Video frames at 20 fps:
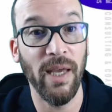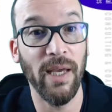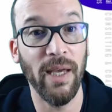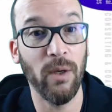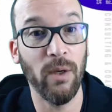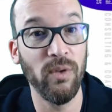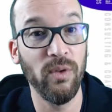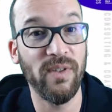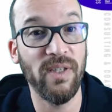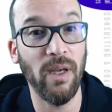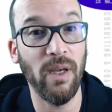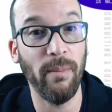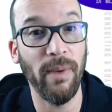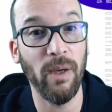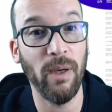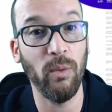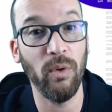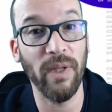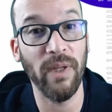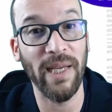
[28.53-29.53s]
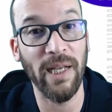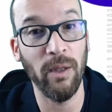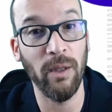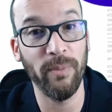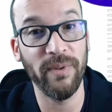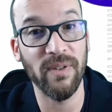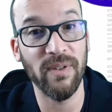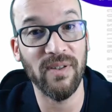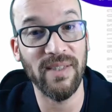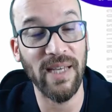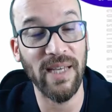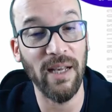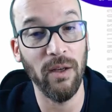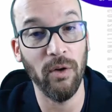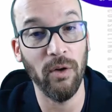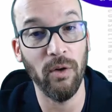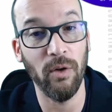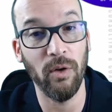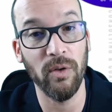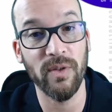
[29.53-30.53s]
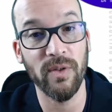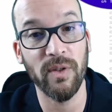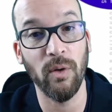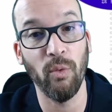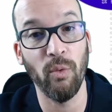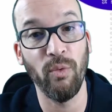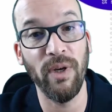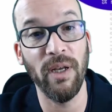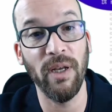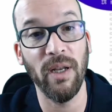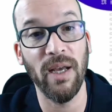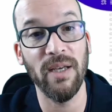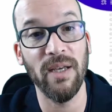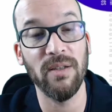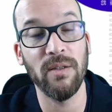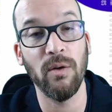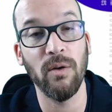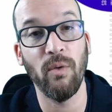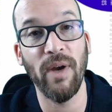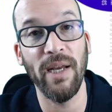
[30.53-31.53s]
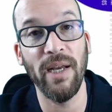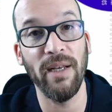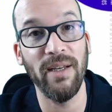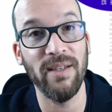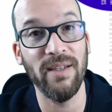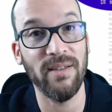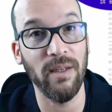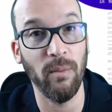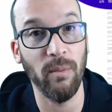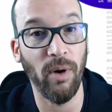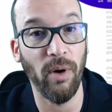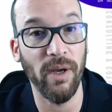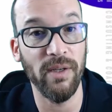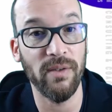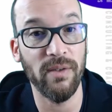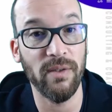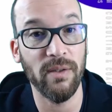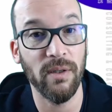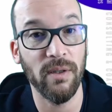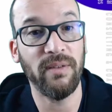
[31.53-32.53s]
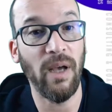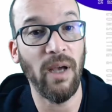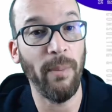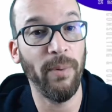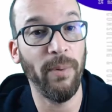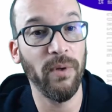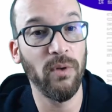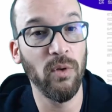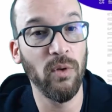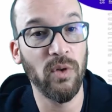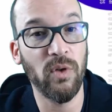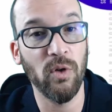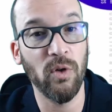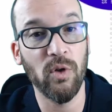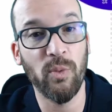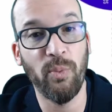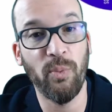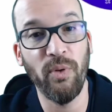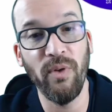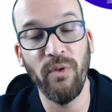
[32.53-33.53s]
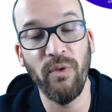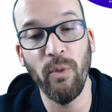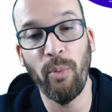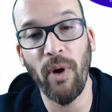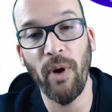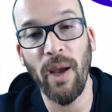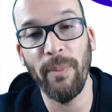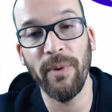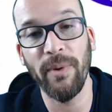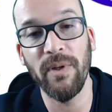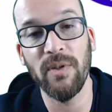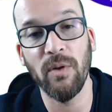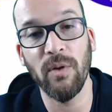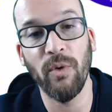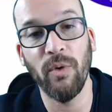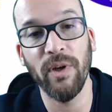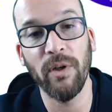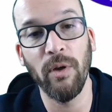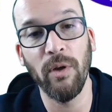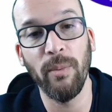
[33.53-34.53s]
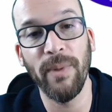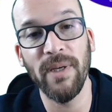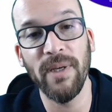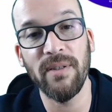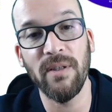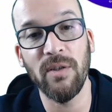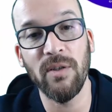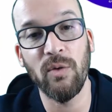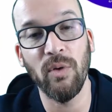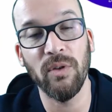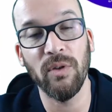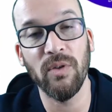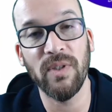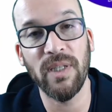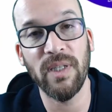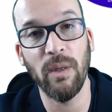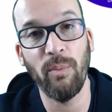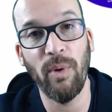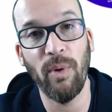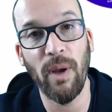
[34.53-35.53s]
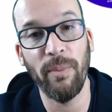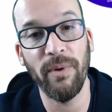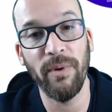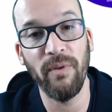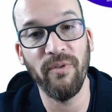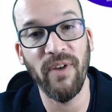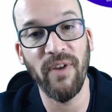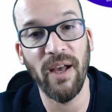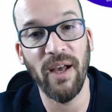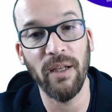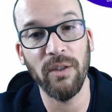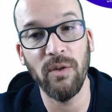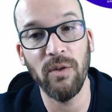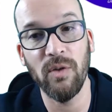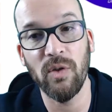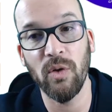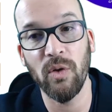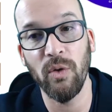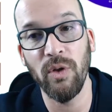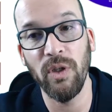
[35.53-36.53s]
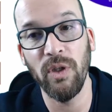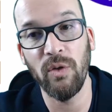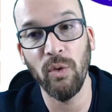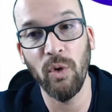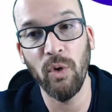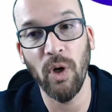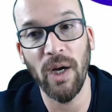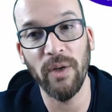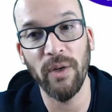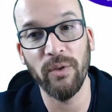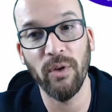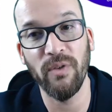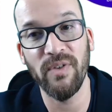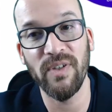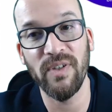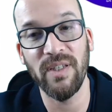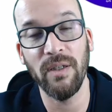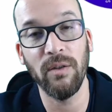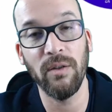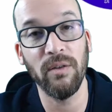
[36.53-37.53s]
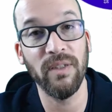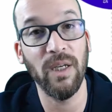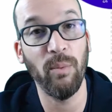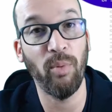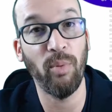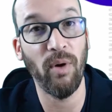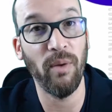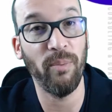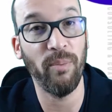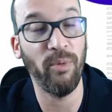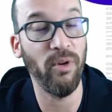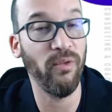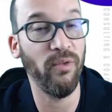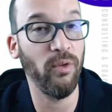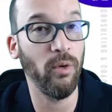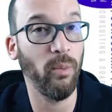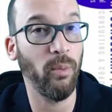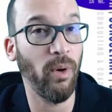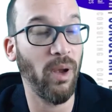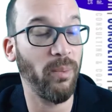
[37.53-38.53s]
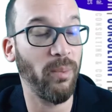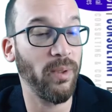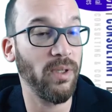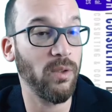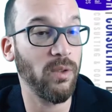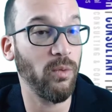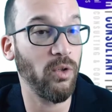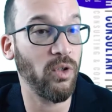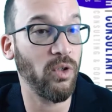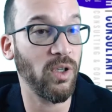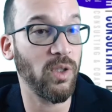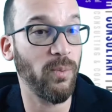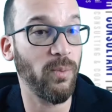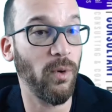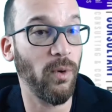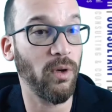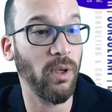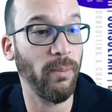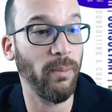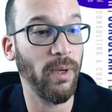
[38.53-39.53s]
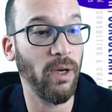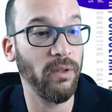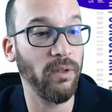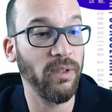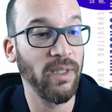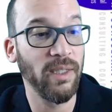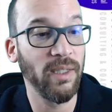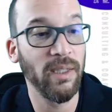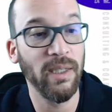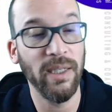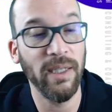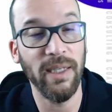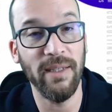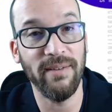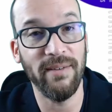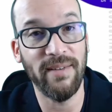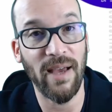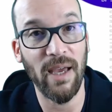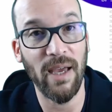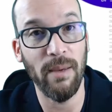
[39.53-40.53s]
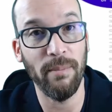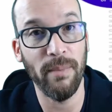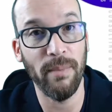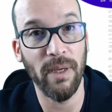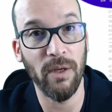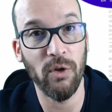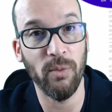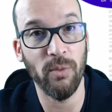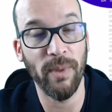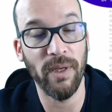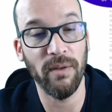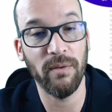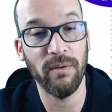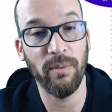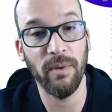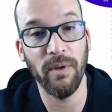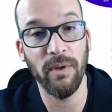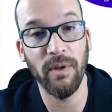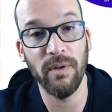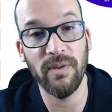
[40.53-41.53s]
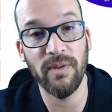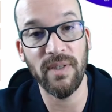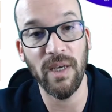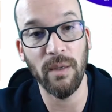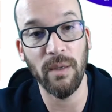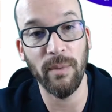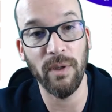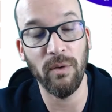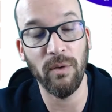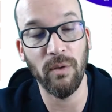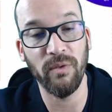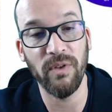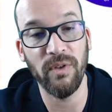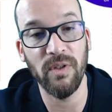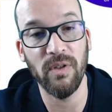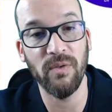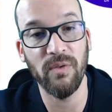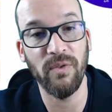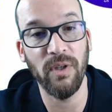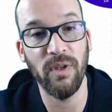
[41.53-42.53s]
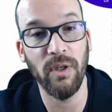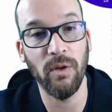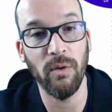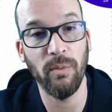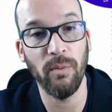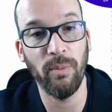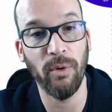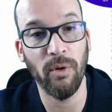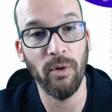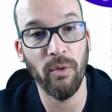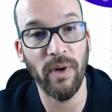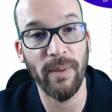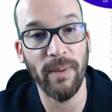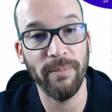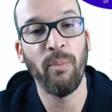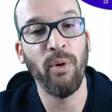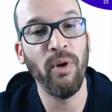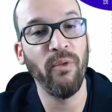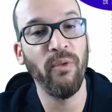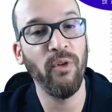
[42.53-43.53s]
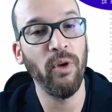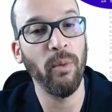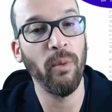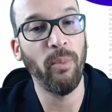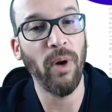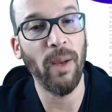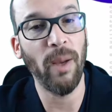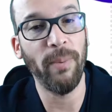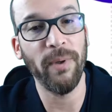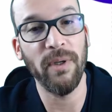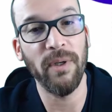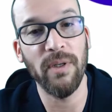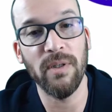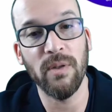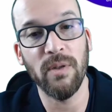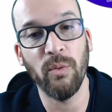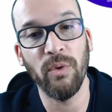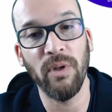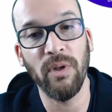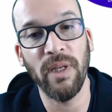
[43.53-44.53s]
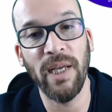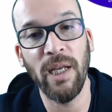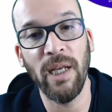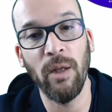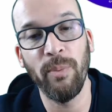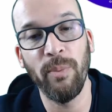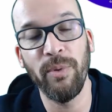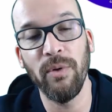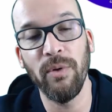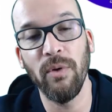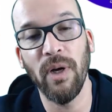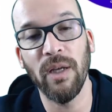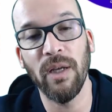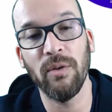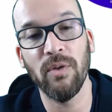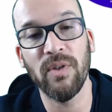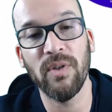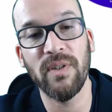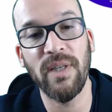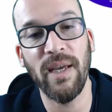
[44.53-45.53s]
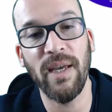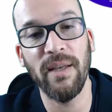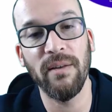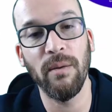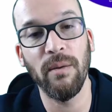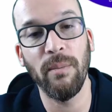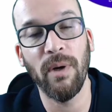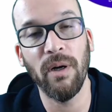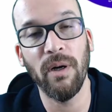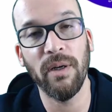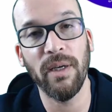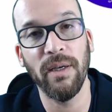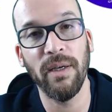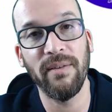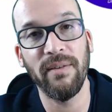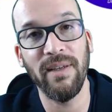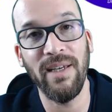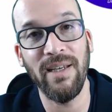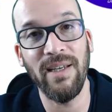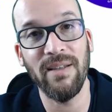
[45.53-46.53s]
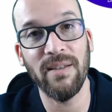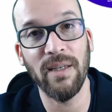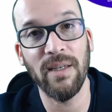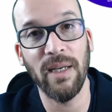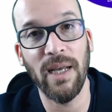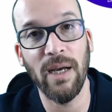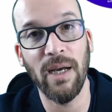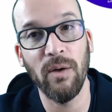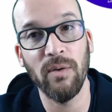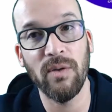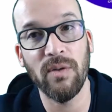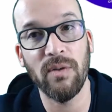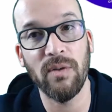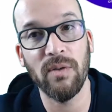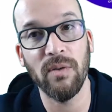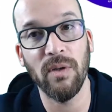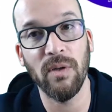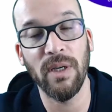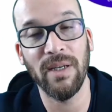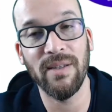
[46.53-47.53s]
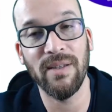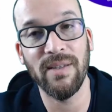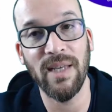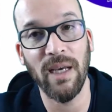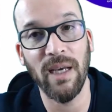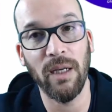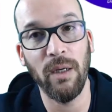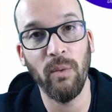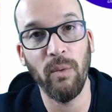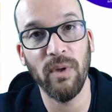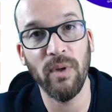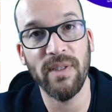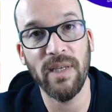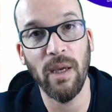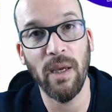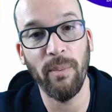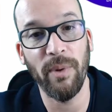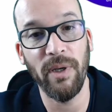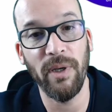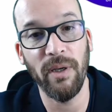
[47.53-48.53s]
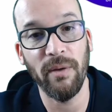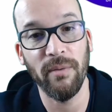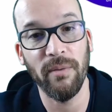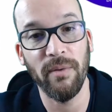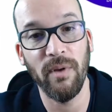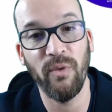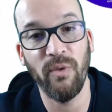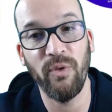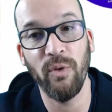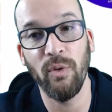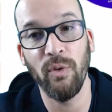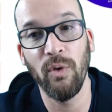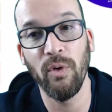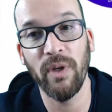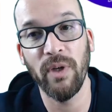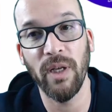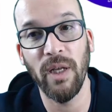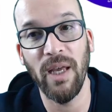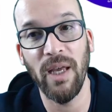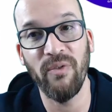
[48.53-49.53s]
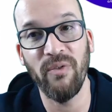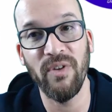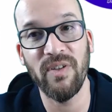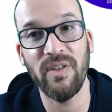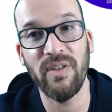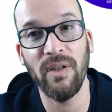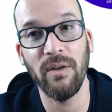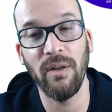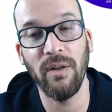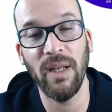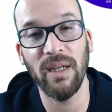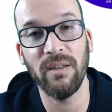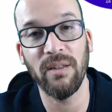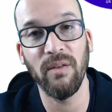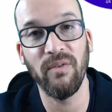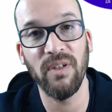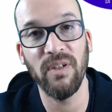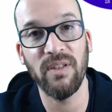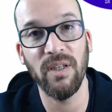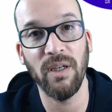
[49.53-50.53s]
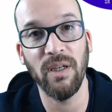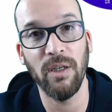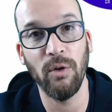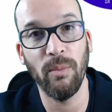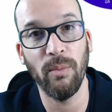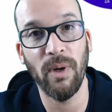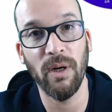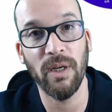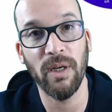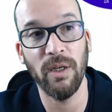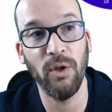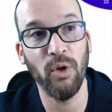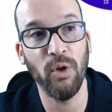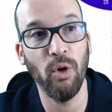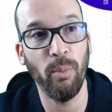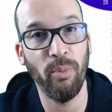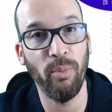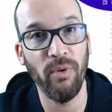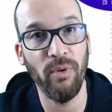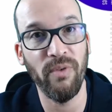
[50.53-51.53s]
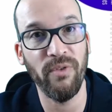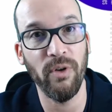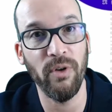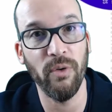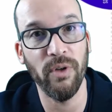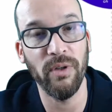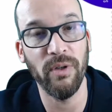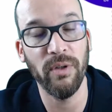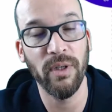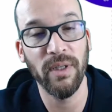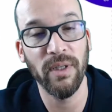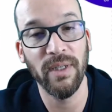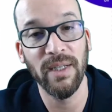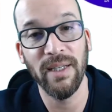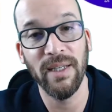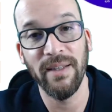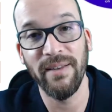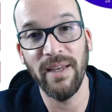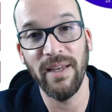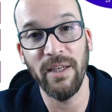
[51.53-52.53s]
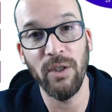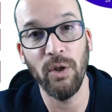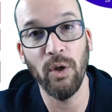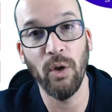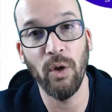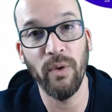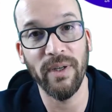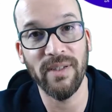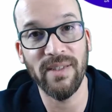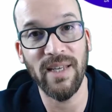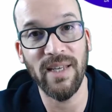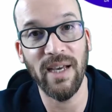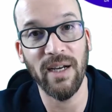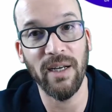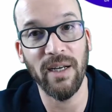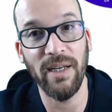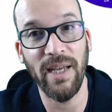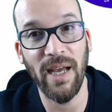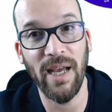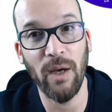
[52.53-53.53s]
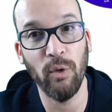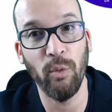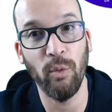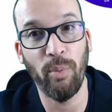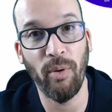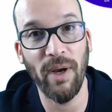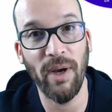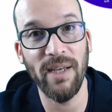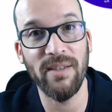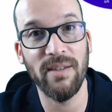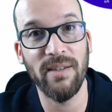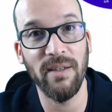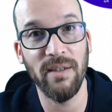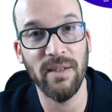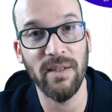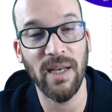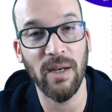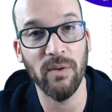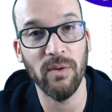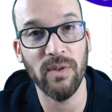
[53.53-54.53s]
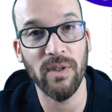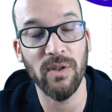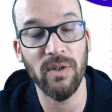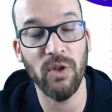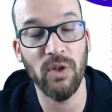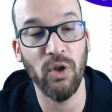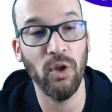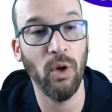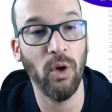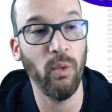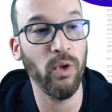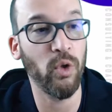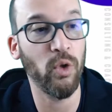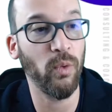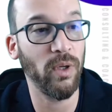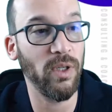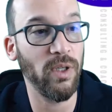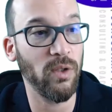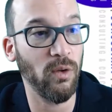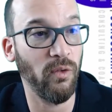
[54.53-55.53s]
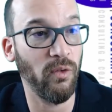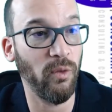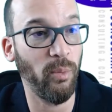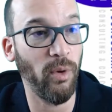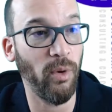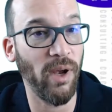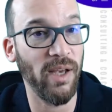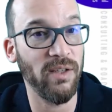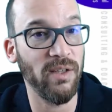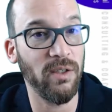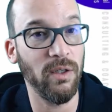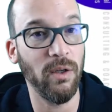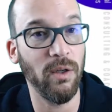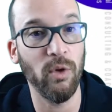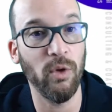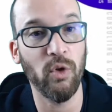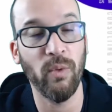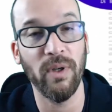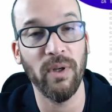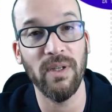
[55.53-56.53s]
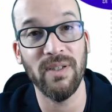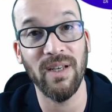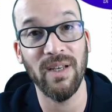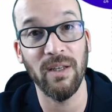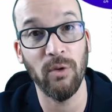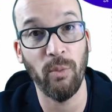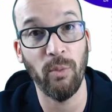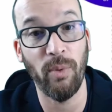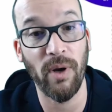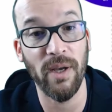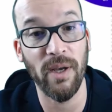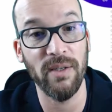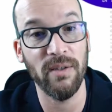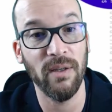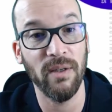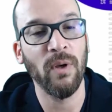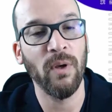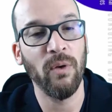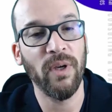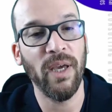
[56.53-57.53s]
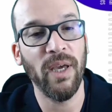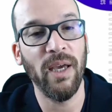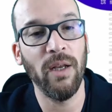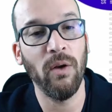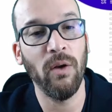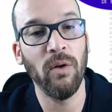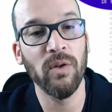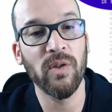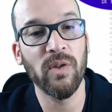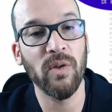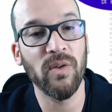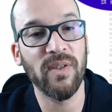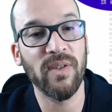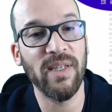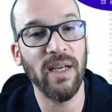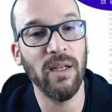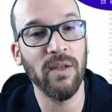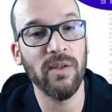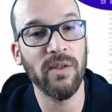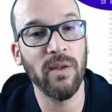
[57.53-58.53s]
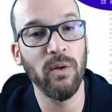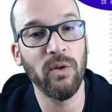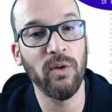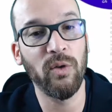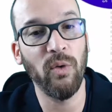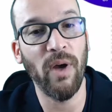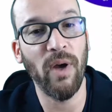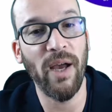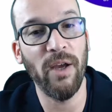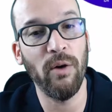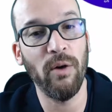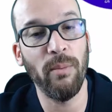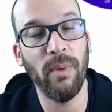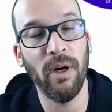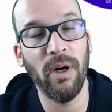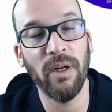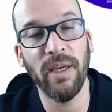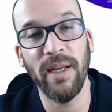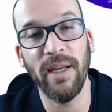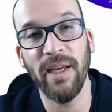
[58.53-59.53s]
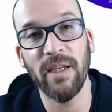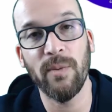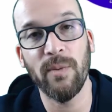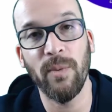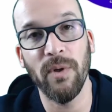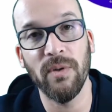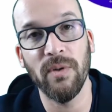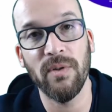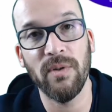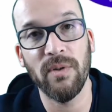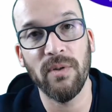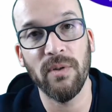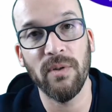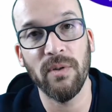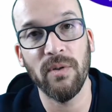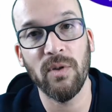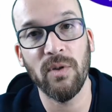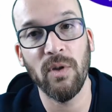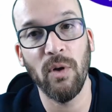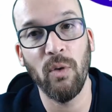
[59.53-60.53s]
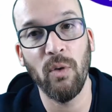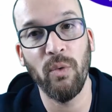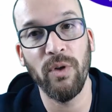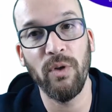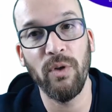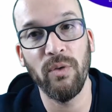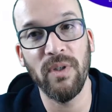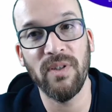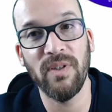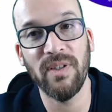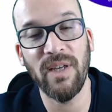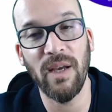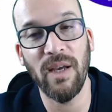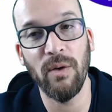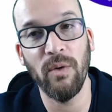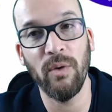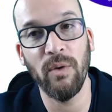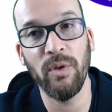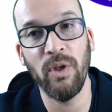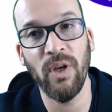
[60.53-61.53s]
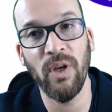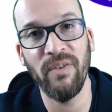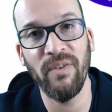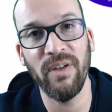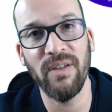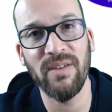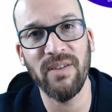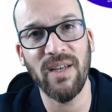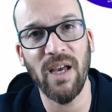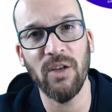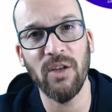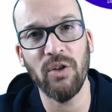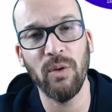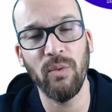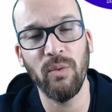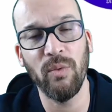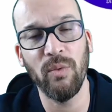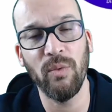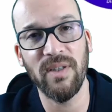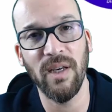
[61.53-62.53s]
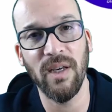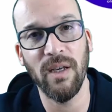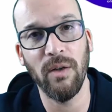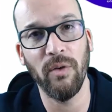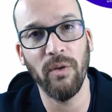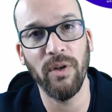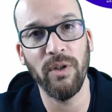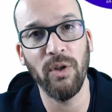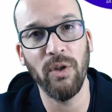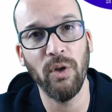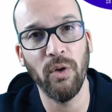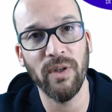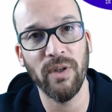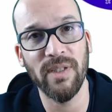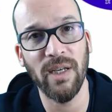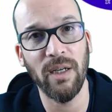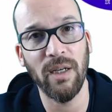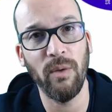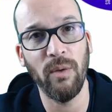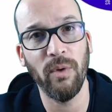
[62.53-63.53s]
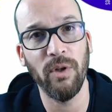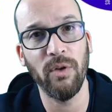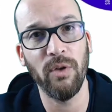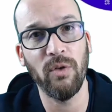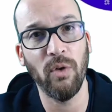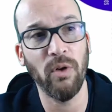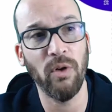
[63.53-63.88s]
A good CMA will help the seller also realize the right listing price. Top producers preview properties on a regular basis to understand property values, so you need to go out there every single day previewing properties, which I spoke about in time management segment of this video program. Previewing properties will help you understand the market ins and outs, exactly what's happening. If you look at every single active listing in your market, you go preview it, then you know exactly how to price these houses. You know which one is overpriced, you know which one is underpriced. Okay, and also sellers look to hire market experts. So when you have a discussion with the seller and you know exactly what you're